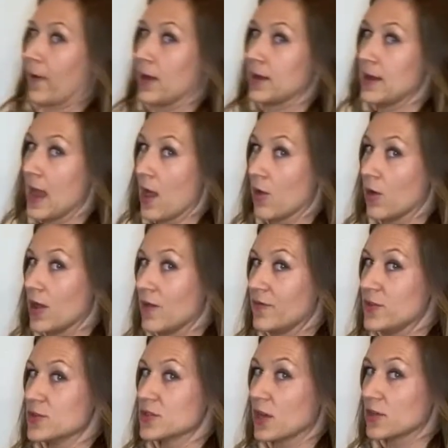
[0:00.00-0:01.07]
Now, if you
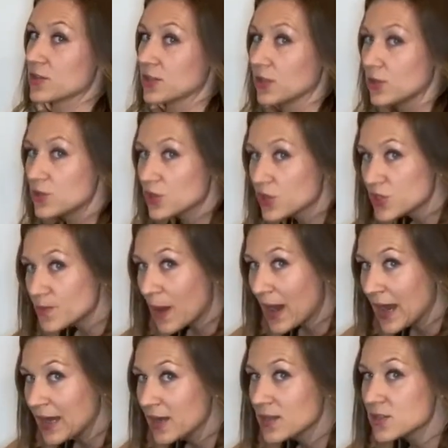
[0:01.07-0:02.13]
start to lose your
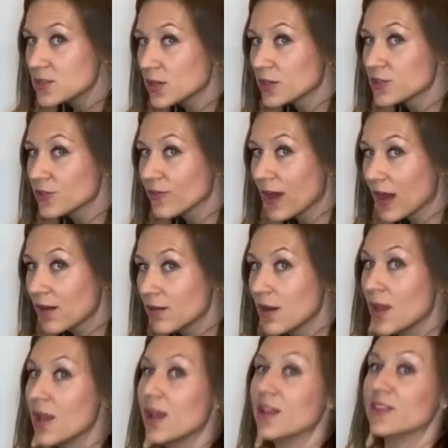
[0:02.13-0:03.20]
spine and start to round,
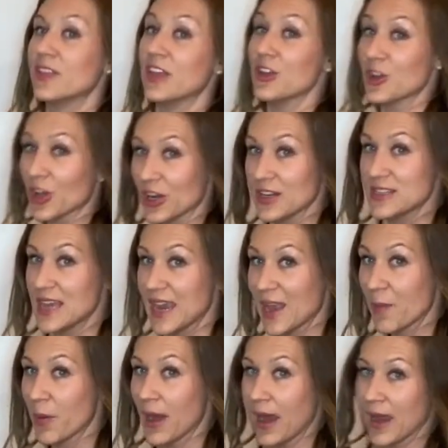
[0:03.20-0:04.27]
then you're going to take a
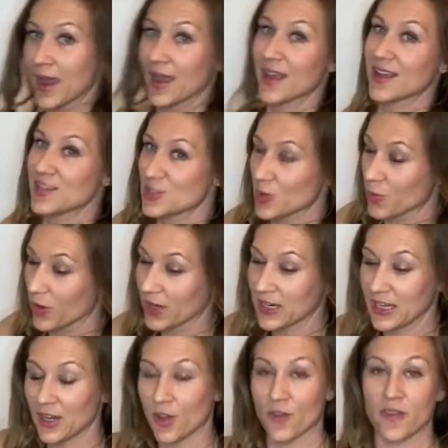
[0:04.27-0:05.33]
break because you're
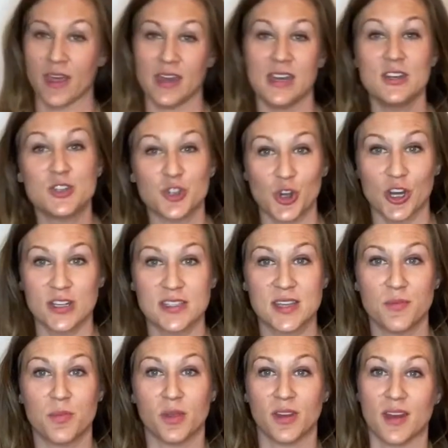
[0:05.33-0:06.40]
working on that endurance and
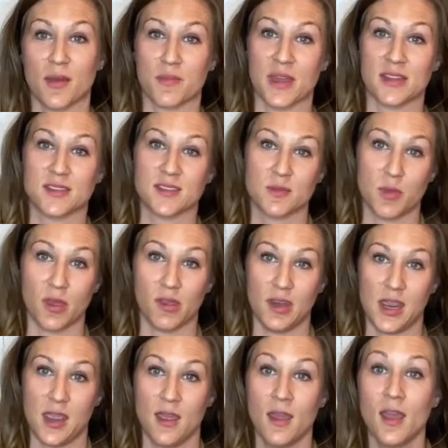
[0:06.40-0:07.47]
building up that
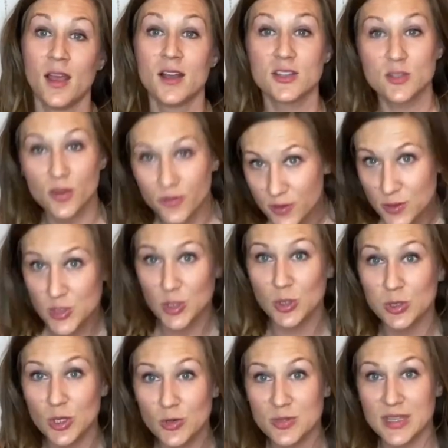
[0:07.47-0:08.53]
stability. So if you do
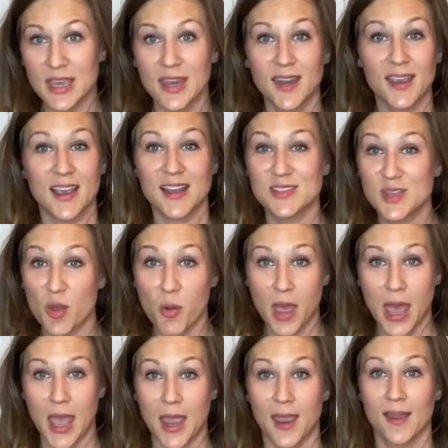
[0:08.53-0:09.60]
lose it, it's
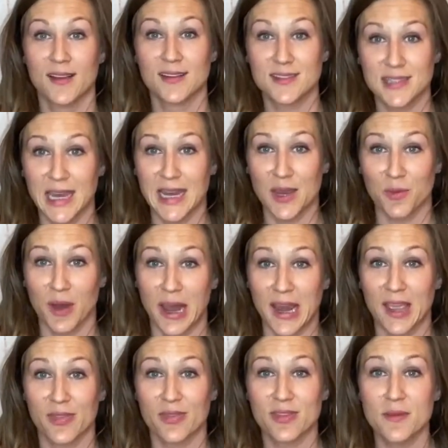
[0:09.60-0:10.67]
okay. Take a break.
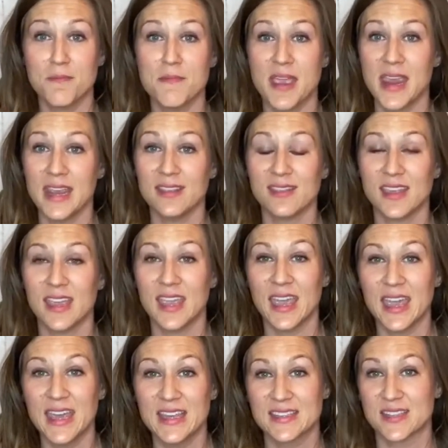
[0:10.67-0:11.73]
The main thing
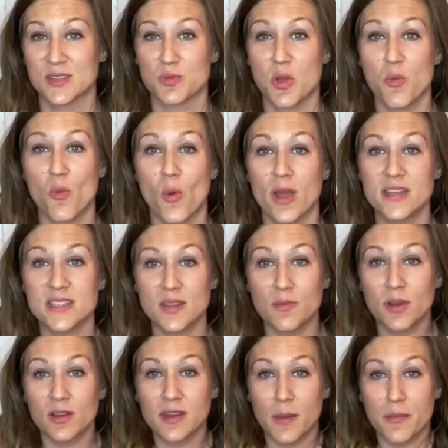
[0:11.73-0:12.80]
is we want to
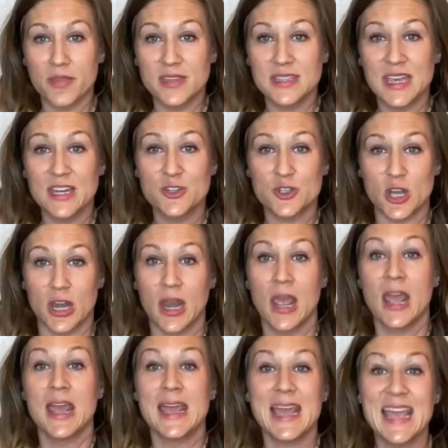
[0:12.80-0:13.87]
build up the tension
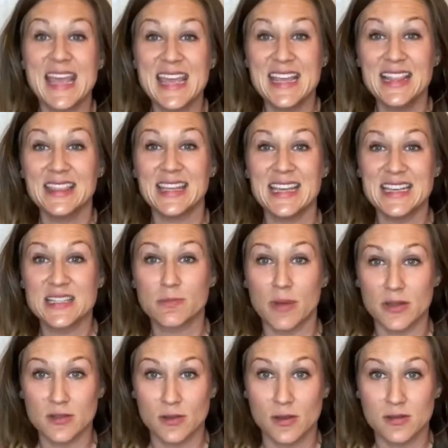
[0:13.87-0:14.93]
in these
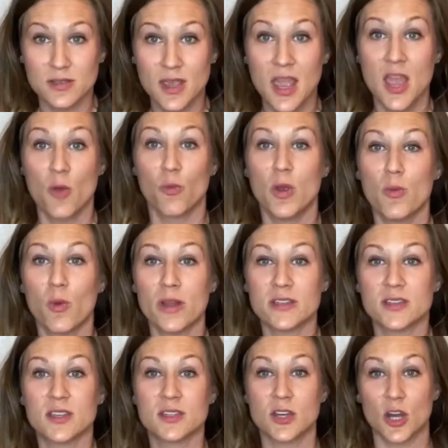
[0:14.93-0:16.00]
muscles. We want to
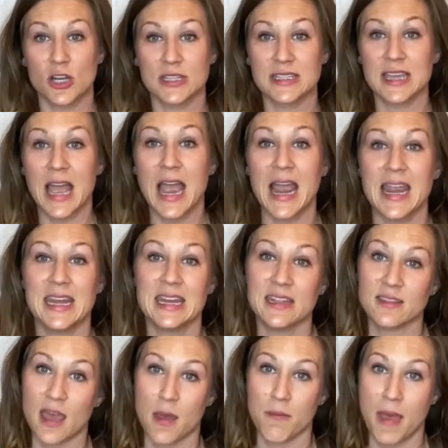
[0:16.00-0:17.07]
start tightening
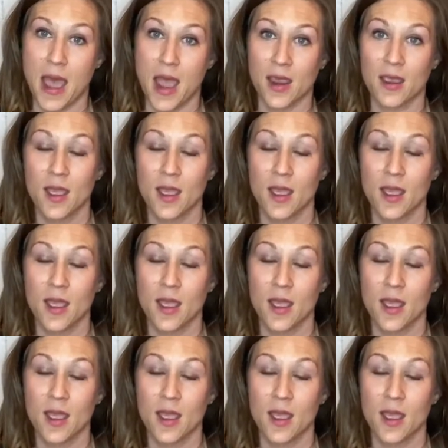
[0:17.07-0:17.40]
that back.